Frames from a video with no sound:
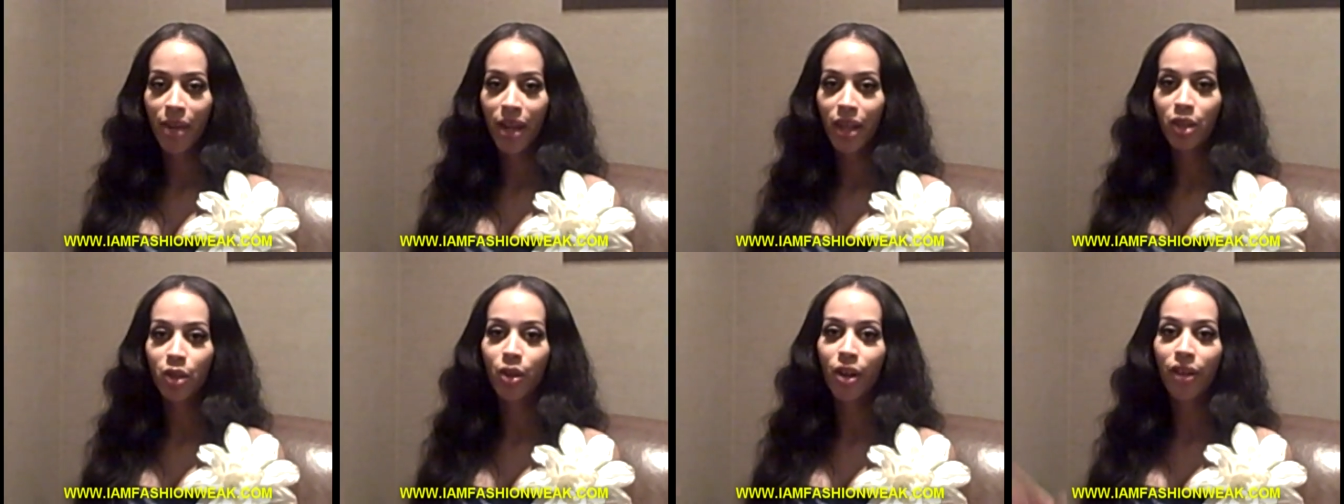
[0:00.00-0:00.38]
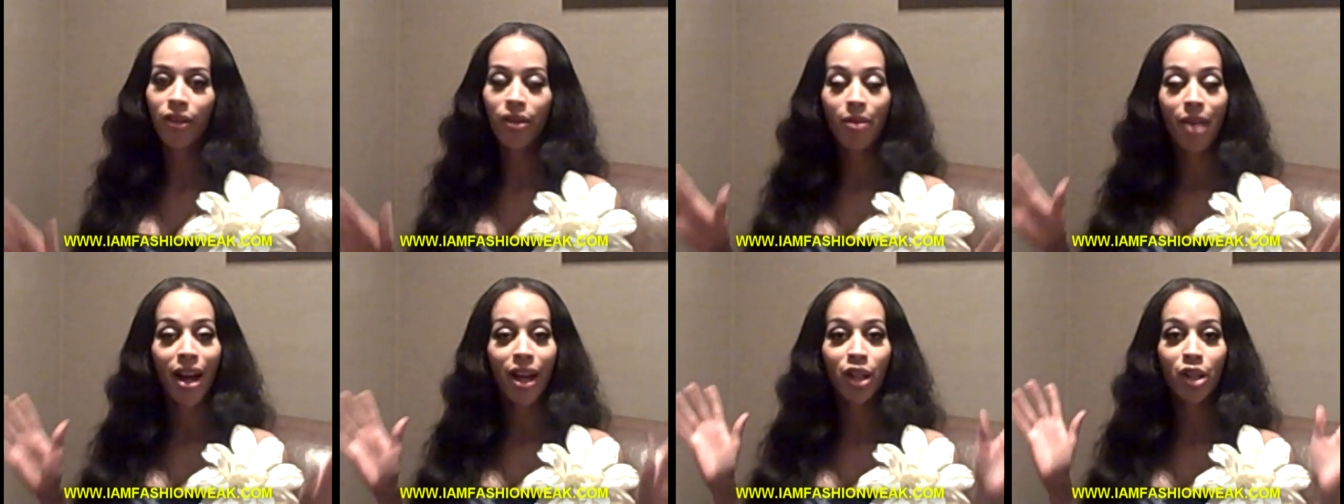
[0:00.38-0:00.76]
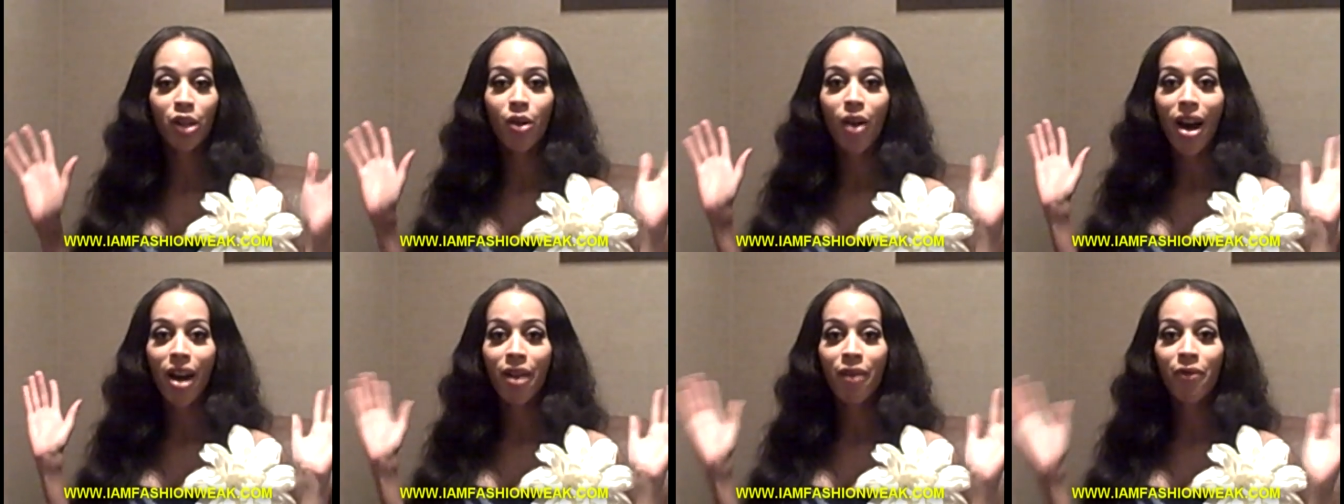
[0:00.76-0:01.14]
Make sure everybody
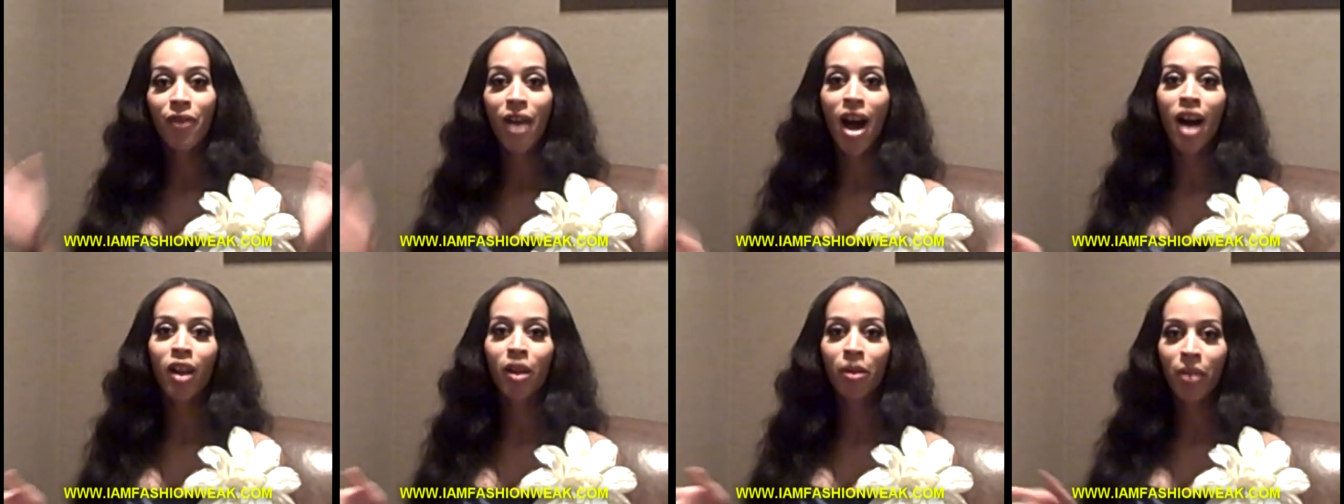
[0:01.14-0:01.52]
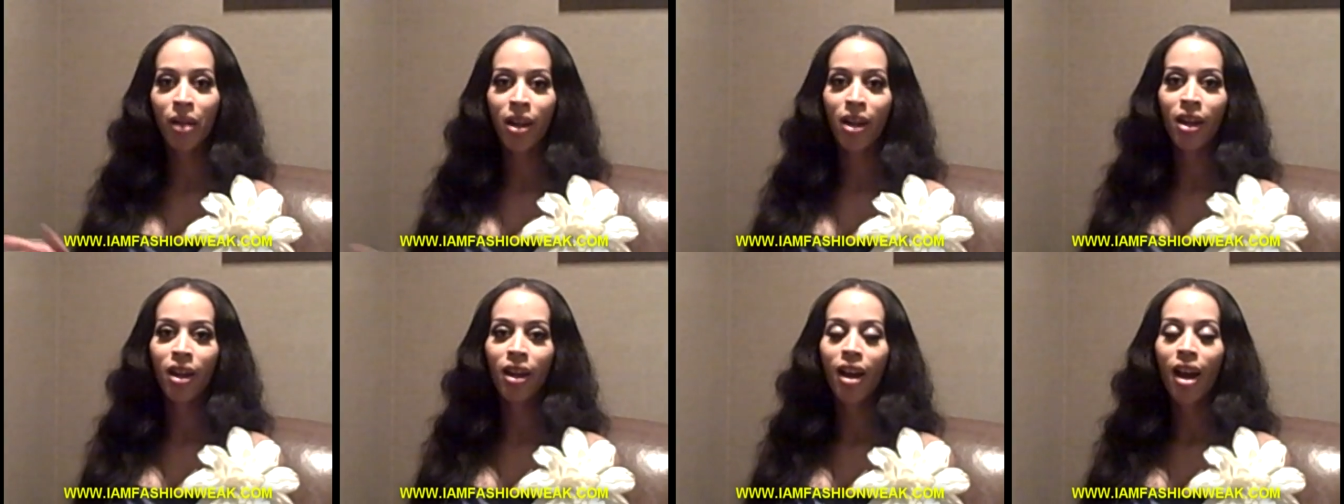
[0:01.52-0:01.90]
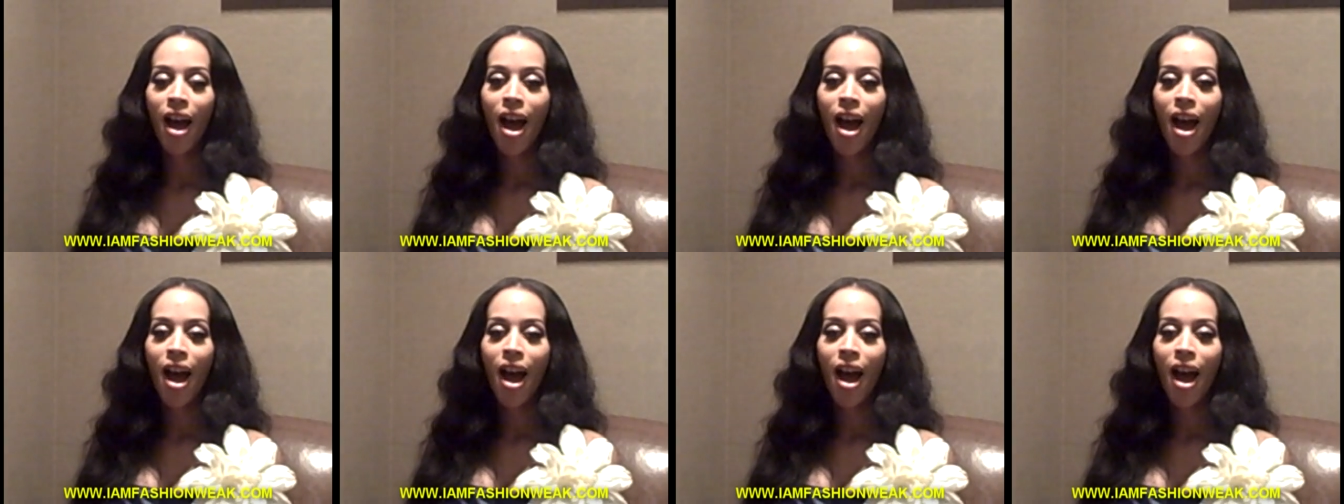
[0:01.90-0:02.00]
go out and follow me.